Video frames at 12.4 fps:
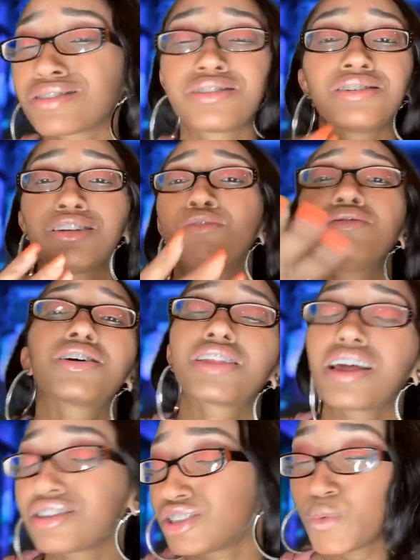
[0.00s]
Because it don't look
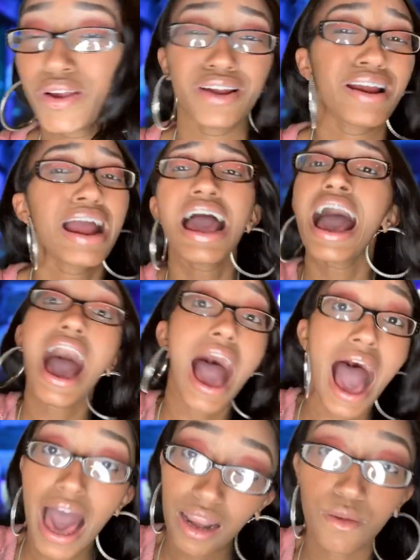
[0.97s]
like a square.
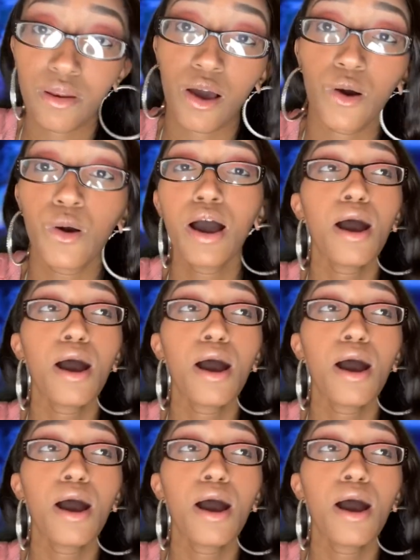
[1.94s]
I don't know.